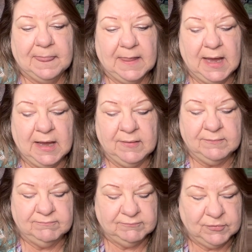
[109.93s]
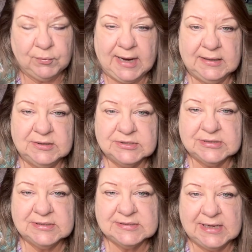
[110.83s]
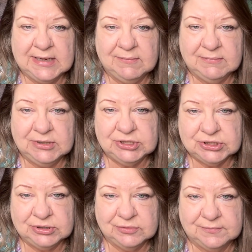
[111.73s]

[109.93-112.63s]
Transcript: ran into the same issue.